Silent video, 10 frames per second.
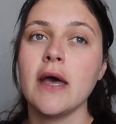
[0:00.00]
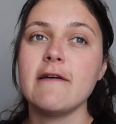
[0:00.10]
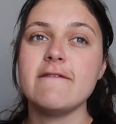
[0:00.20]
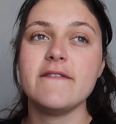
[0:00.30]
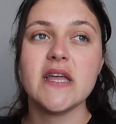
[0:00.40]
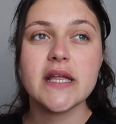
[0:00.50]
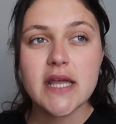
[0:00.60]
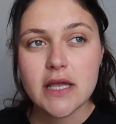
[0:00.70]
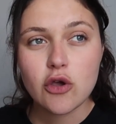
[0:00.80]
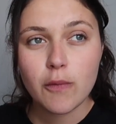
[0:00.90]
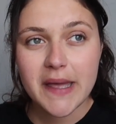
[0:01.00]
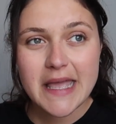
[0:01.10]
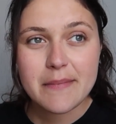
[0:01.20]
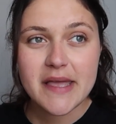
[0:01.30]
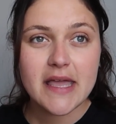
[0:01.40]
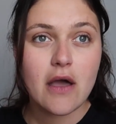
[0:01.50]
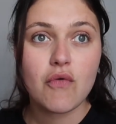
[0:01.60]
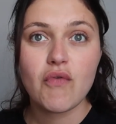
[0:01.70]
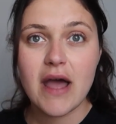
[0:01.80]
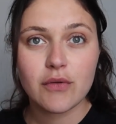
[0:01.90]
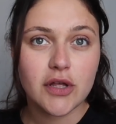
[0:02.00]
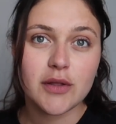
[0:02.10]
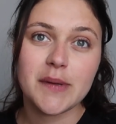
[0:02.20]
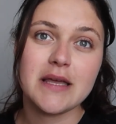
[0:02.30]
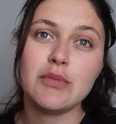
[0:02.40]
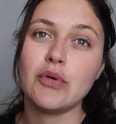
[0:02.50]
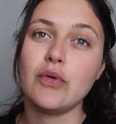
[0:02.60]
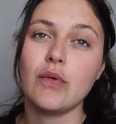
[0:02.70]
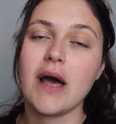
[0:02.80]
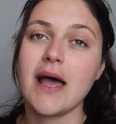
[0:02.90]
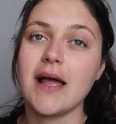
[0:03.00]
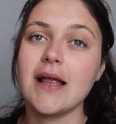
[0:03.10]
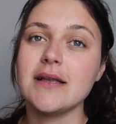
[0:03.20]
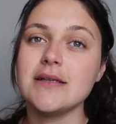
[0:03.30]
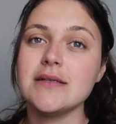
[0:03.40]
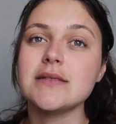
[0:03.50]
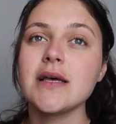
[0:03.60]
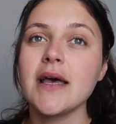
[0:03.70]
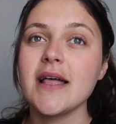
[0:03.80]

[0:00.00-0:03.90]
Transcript: feeding your baby around other people and